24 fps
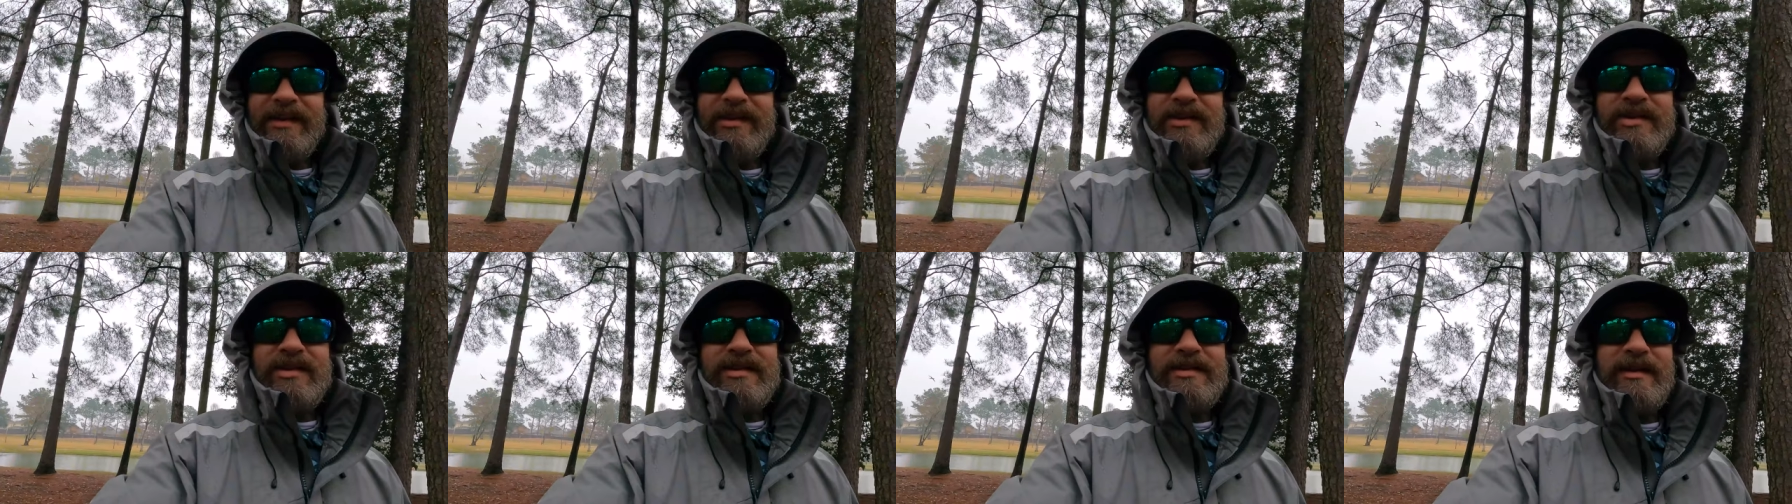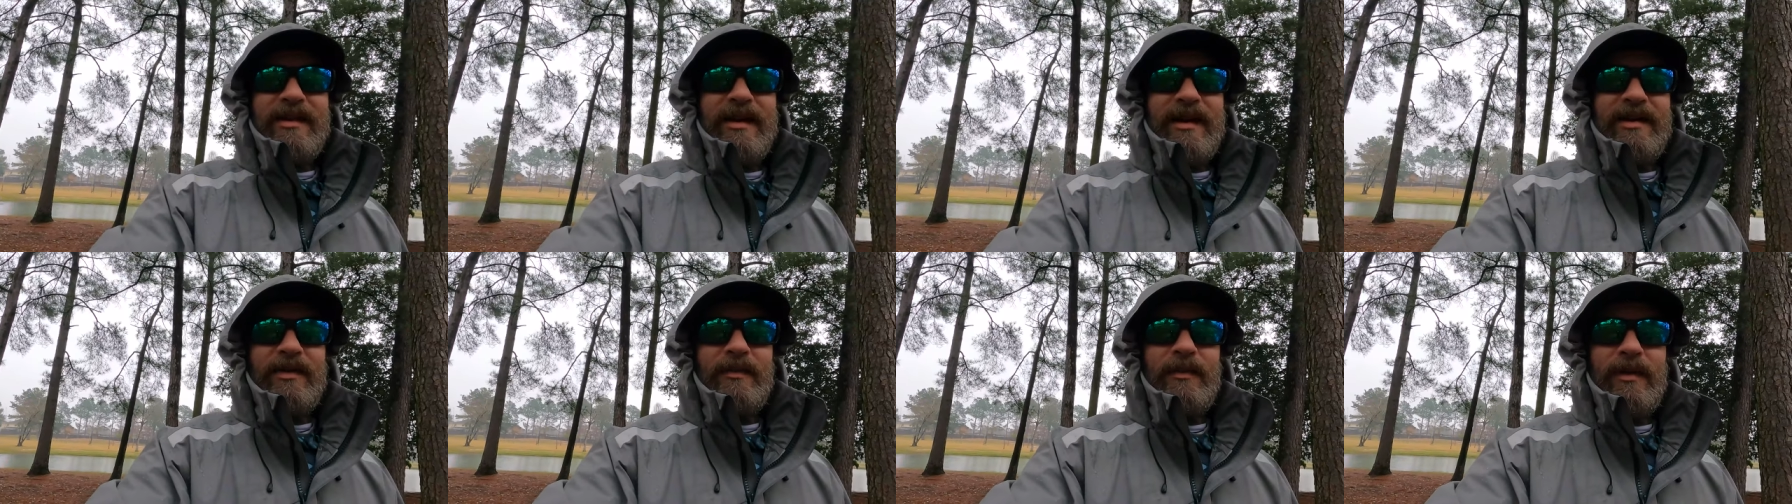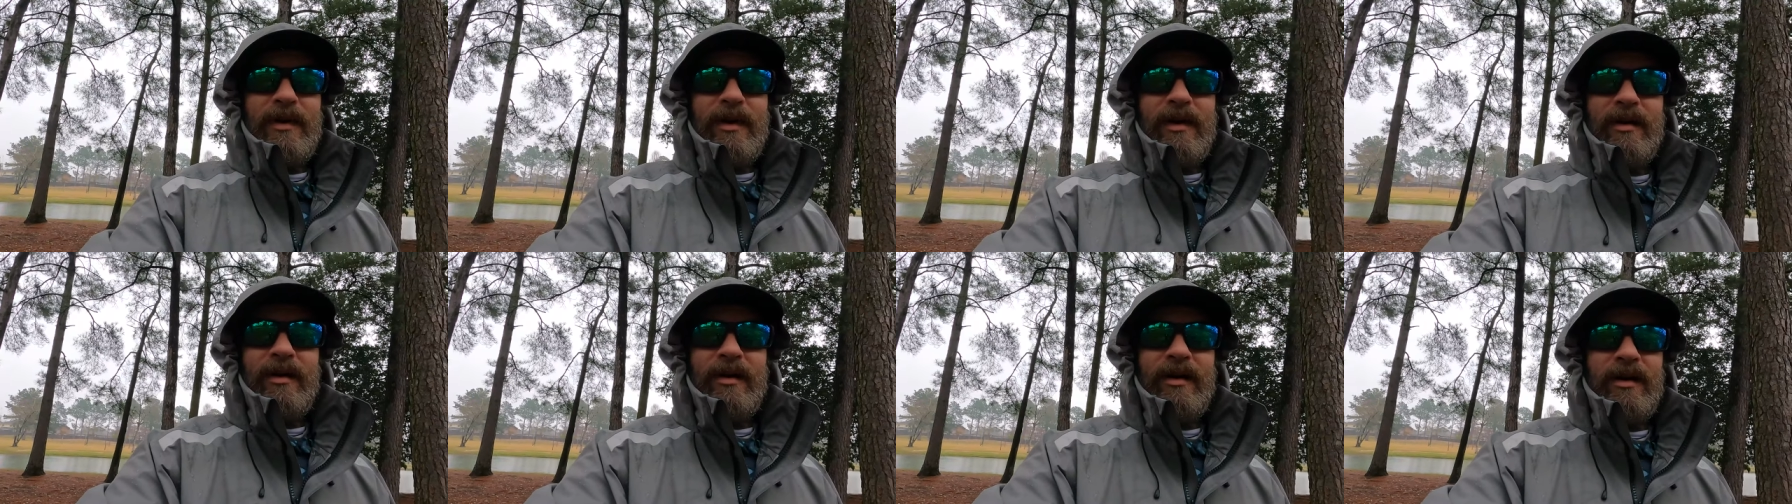and you just slide
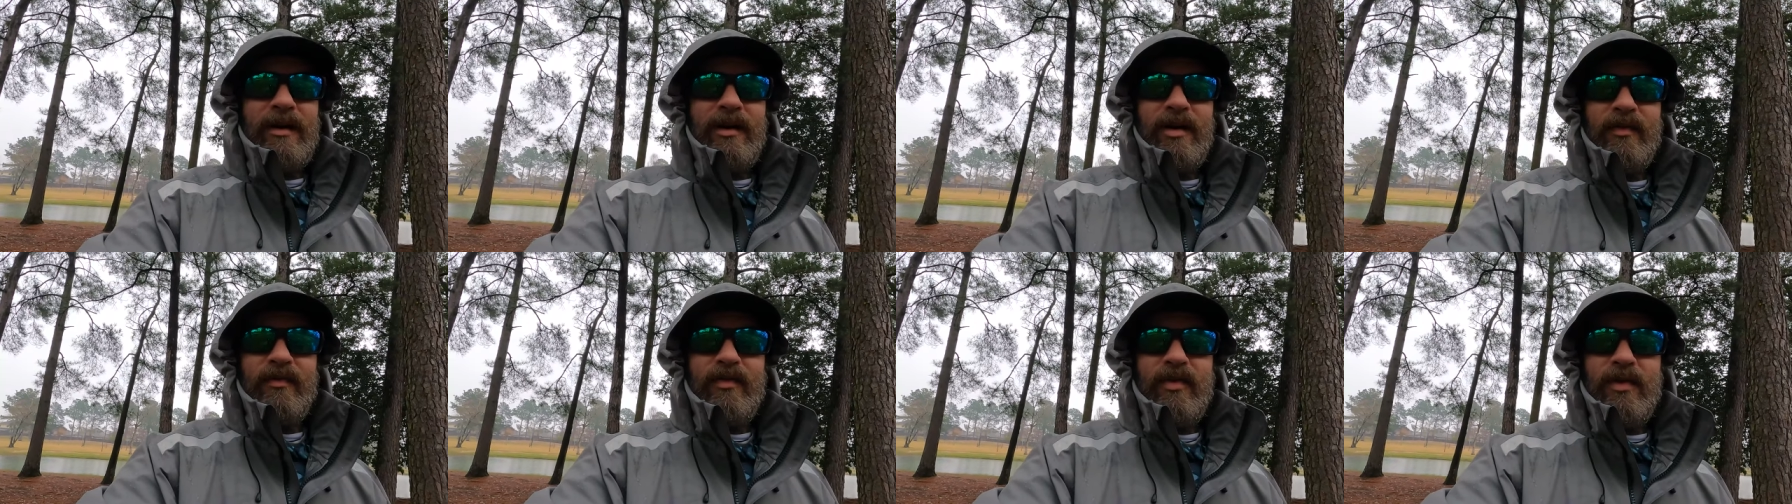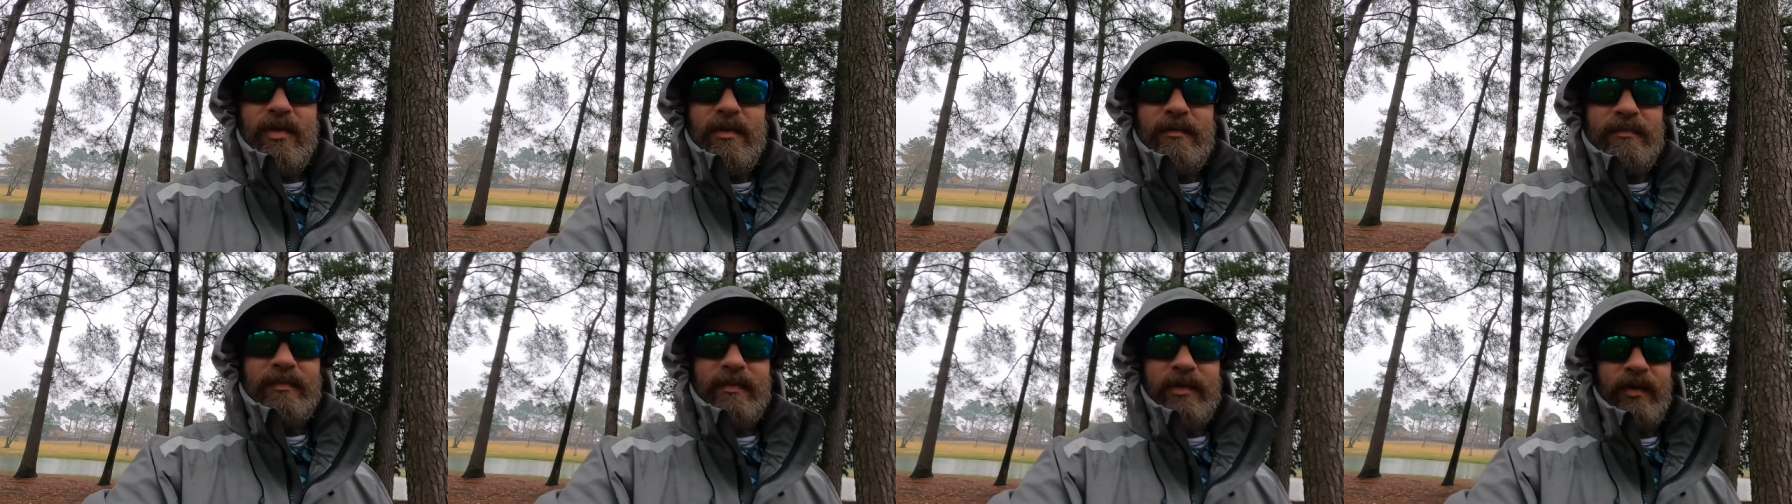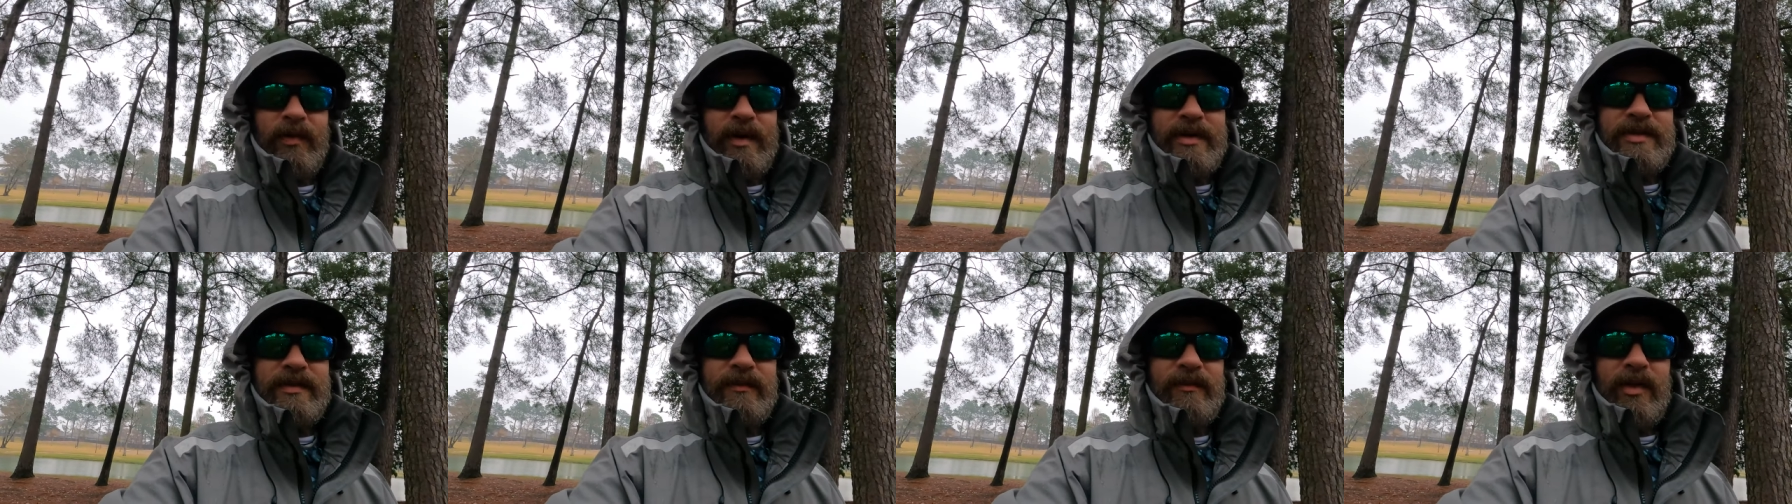them uh, over
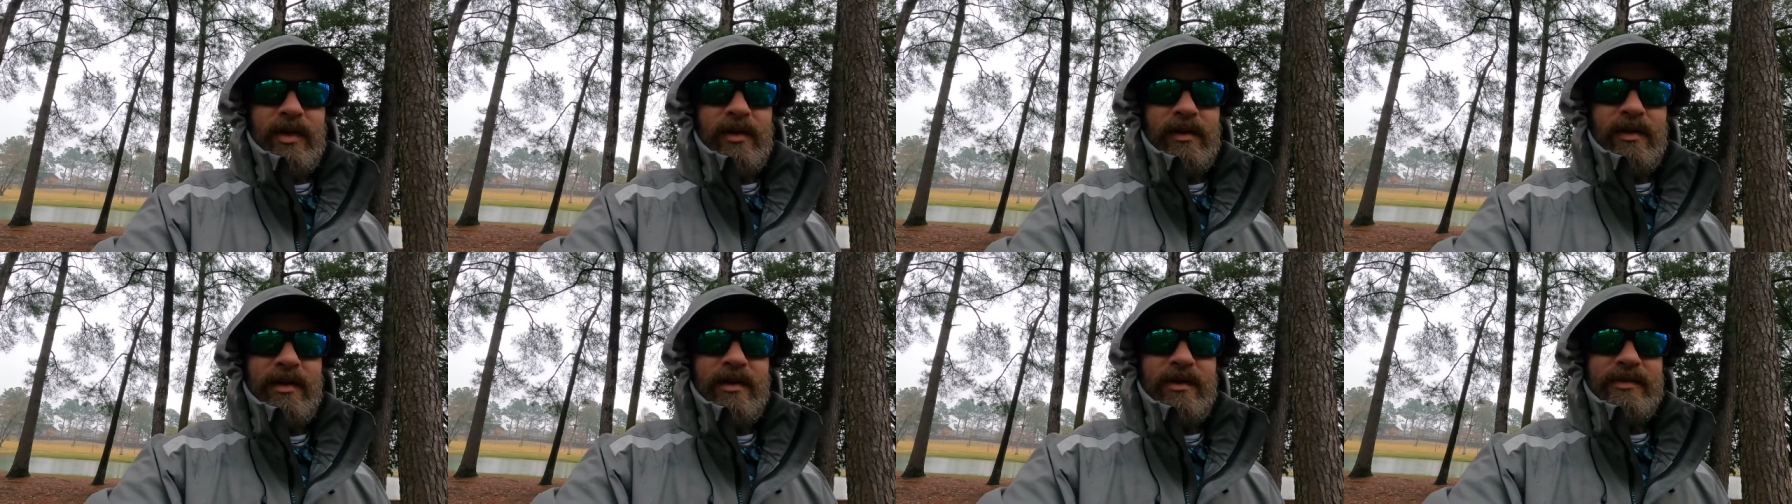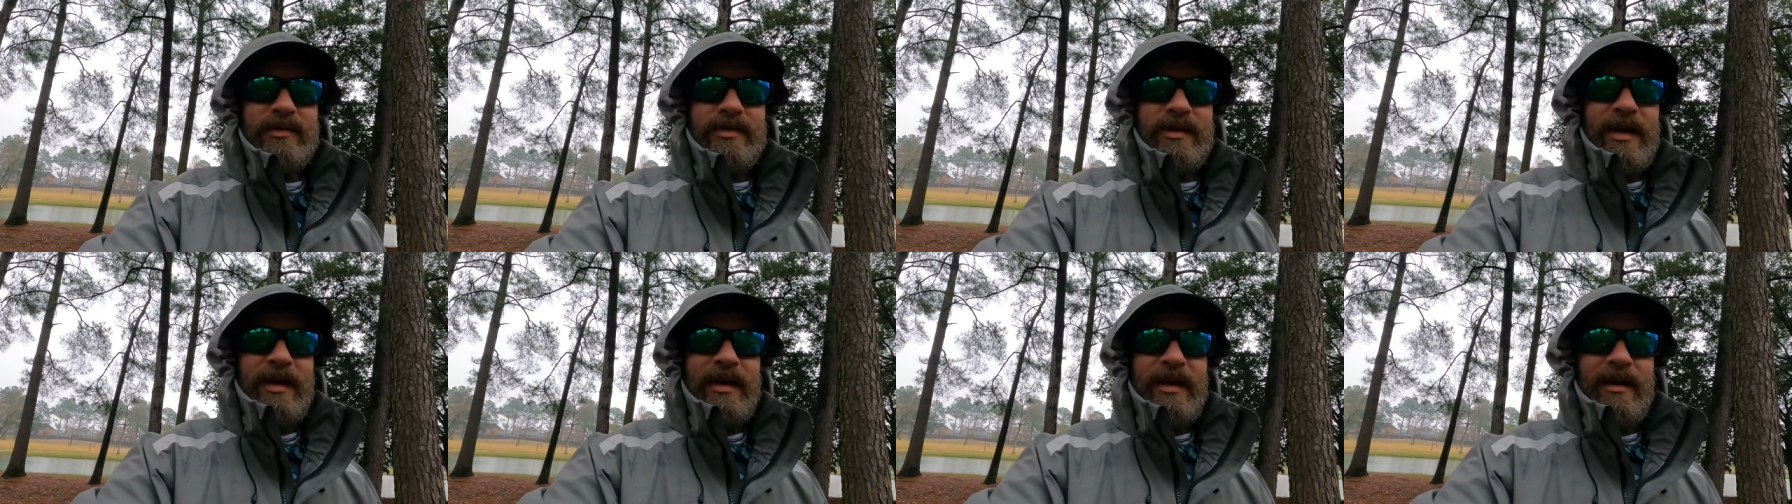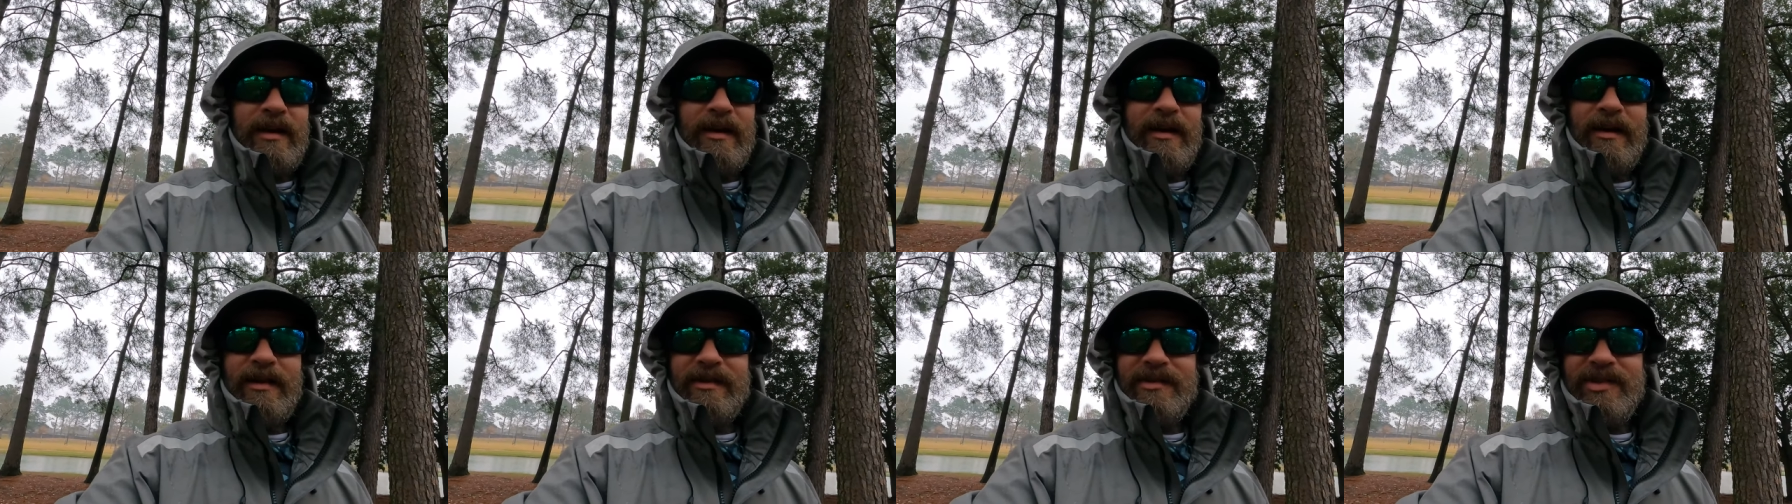the rest of your clothes.
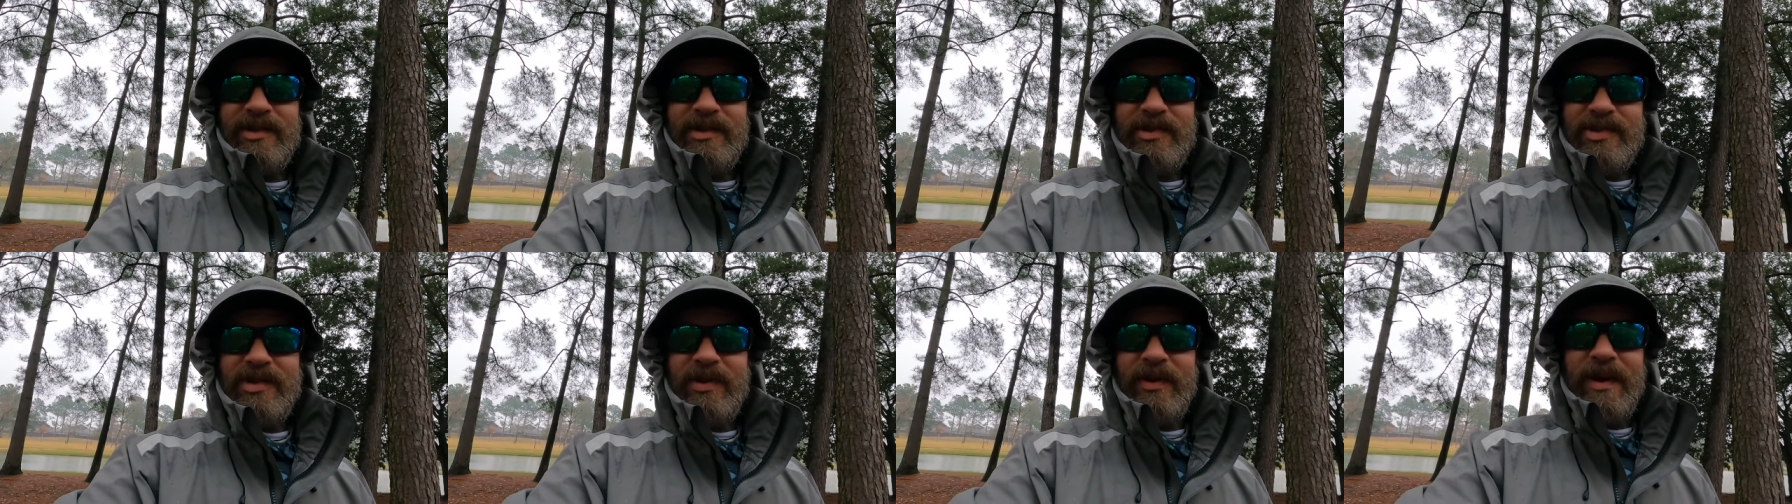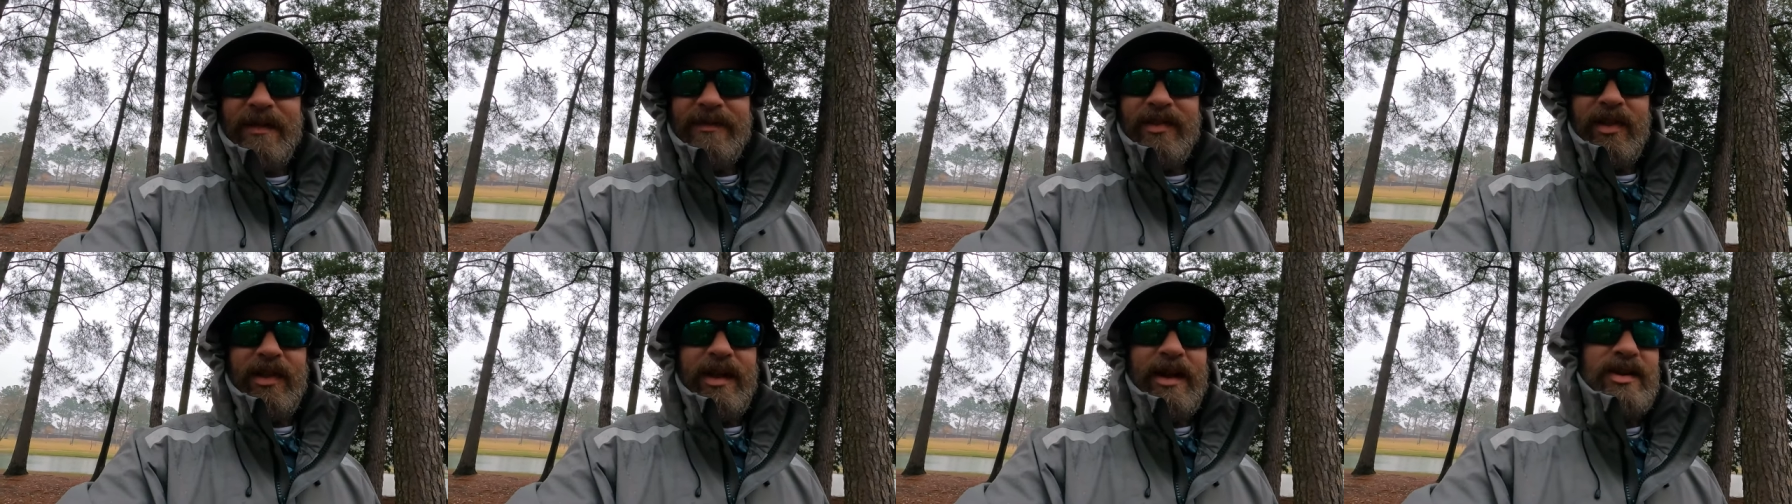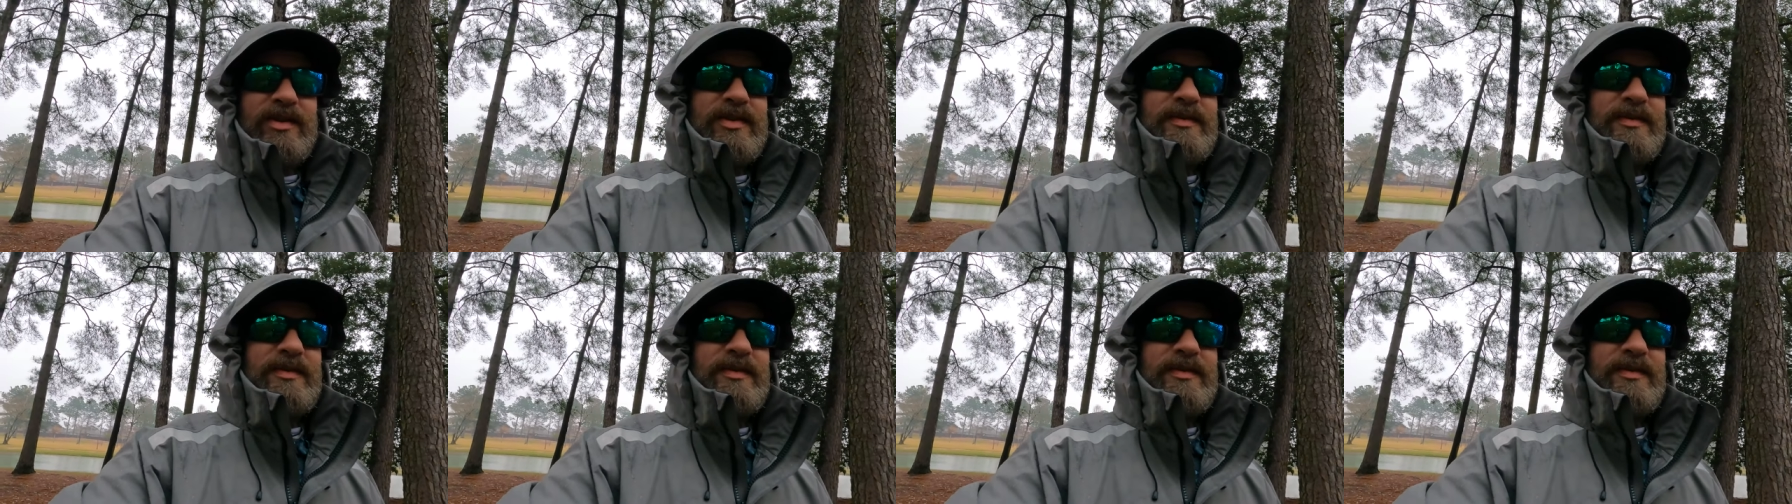Uh, so you still have the